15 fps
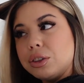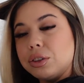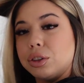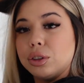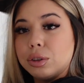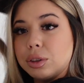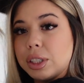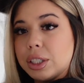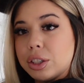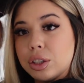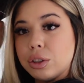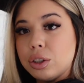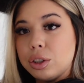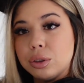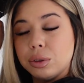You do need
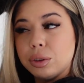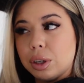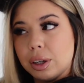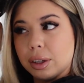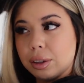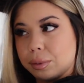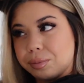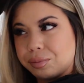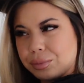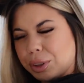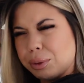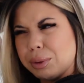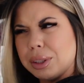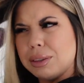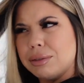to use,
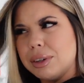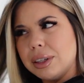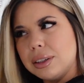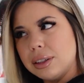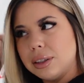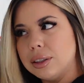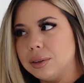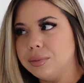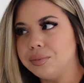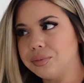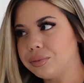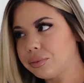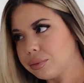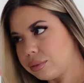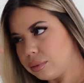they're really fun.
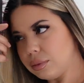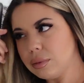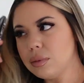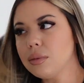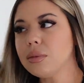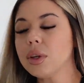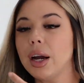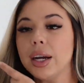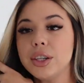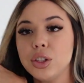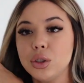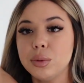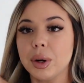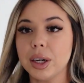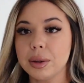I
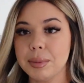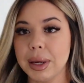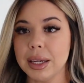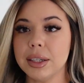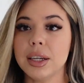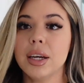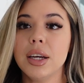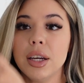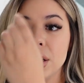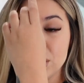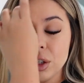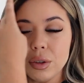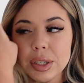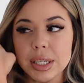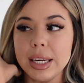do recommend
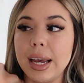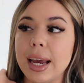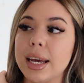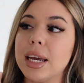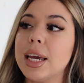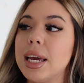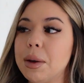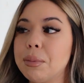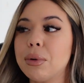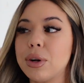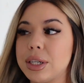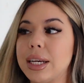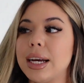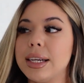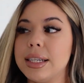using a heat
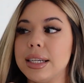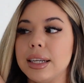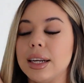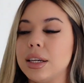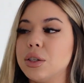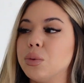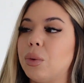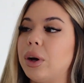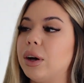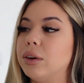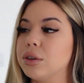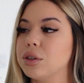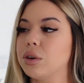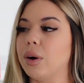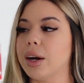protectant as
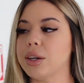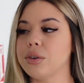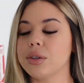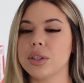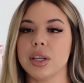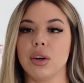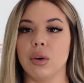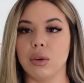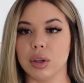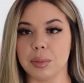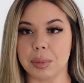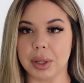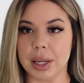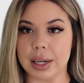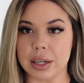well. So I use the
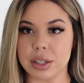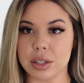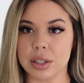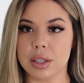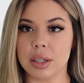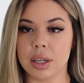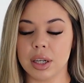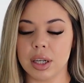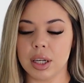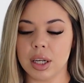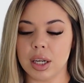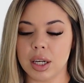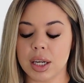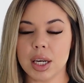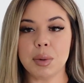Olaplex
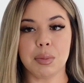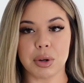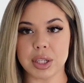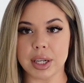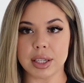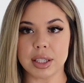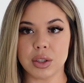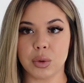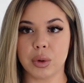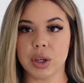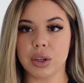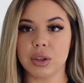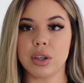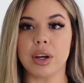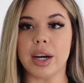heat protectant
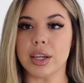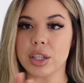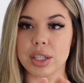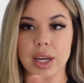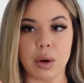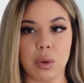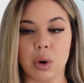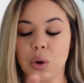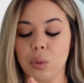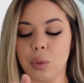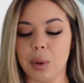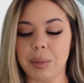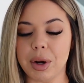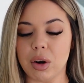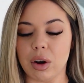oil. I just like
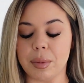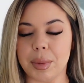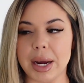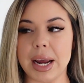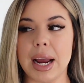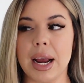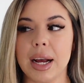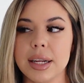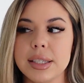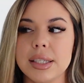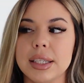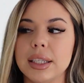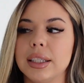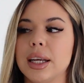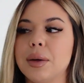rub it on my hands
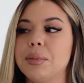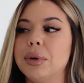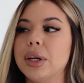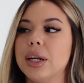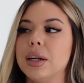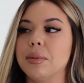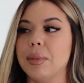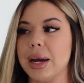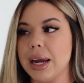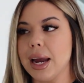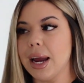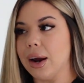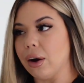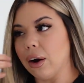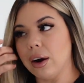and then like put it in my
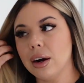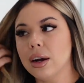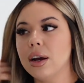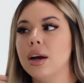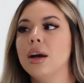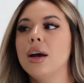hair.